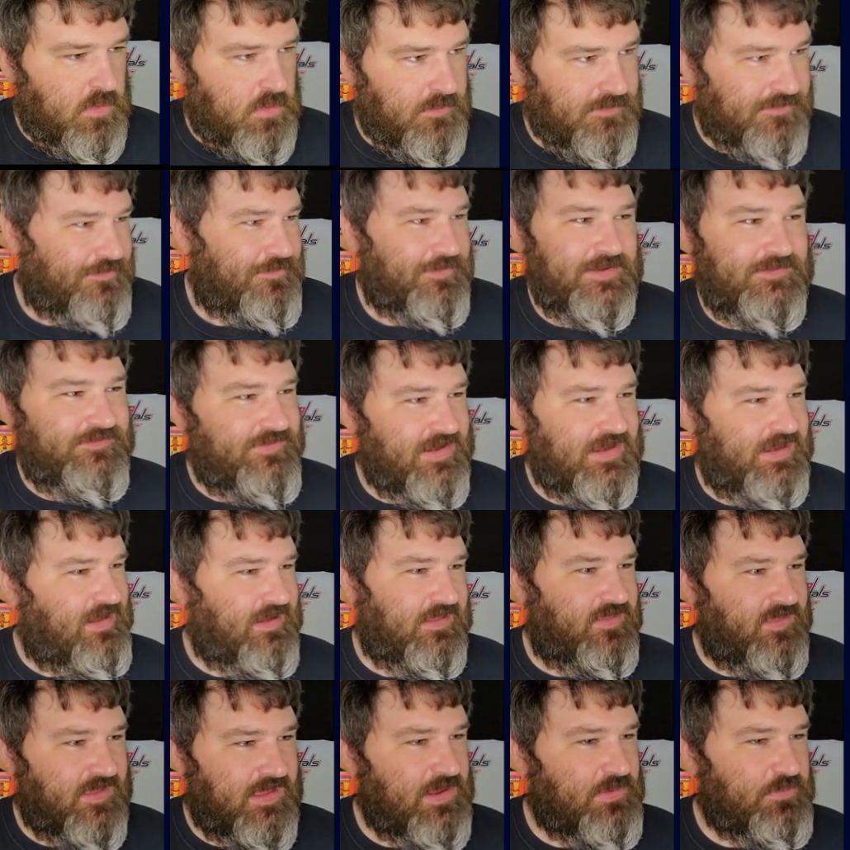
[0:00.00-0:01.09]
Is there even
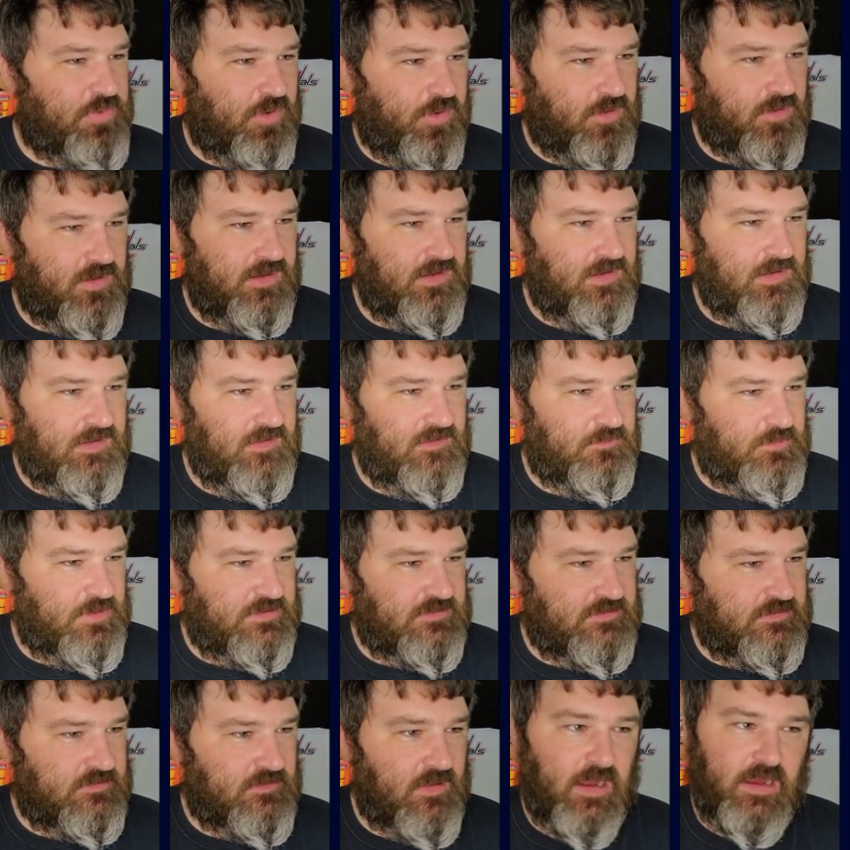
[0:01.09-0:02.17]
anything important in these
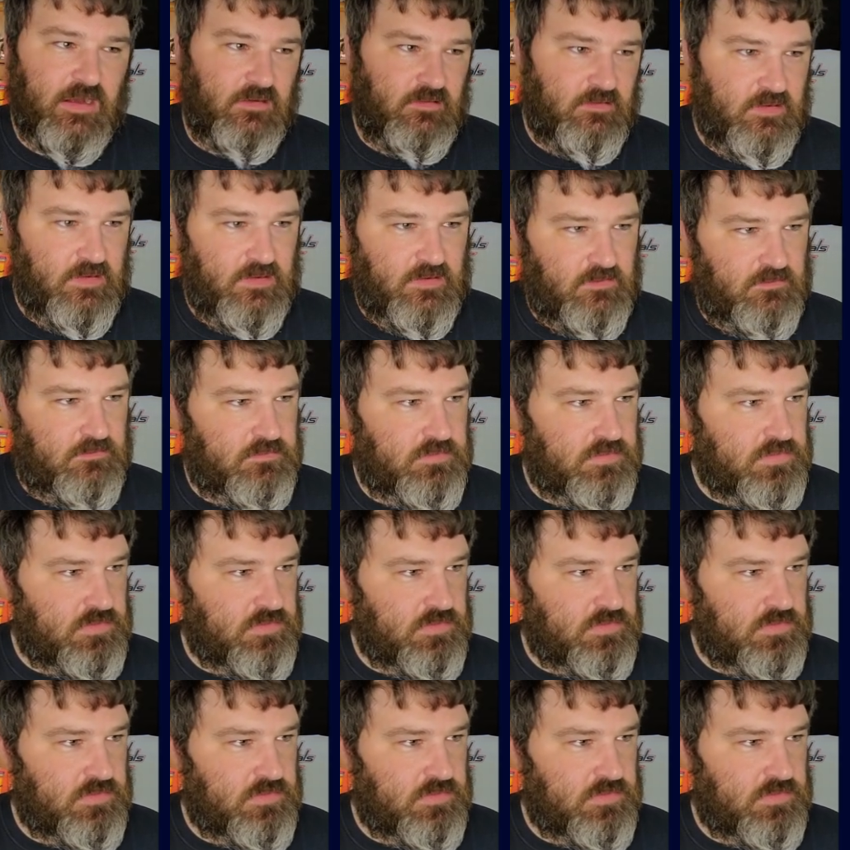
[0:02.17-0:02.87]
missions? I don't know.